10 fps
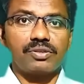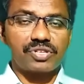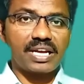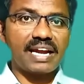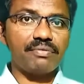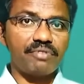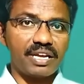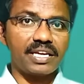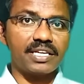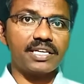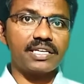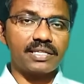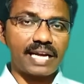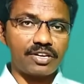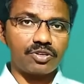she had
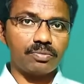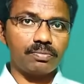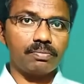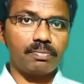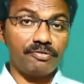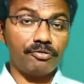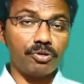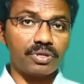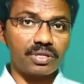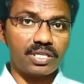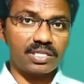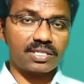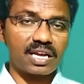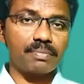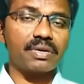vacated that room before
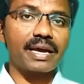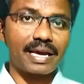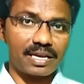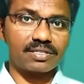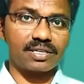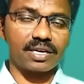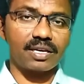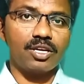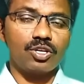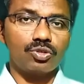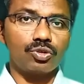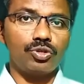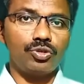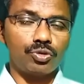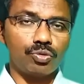this time yesterday. So
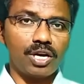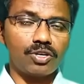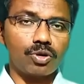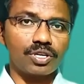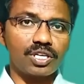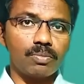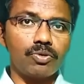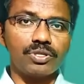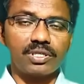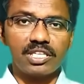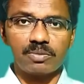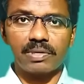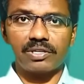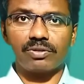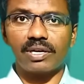you are talking about this
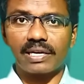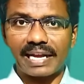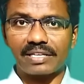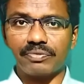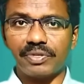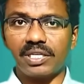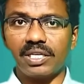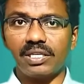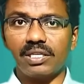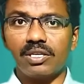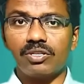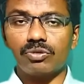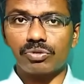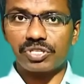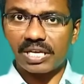particular activity.
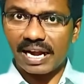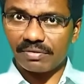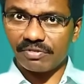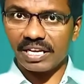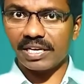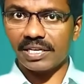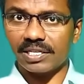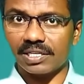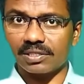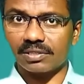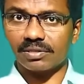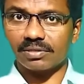So she had vacated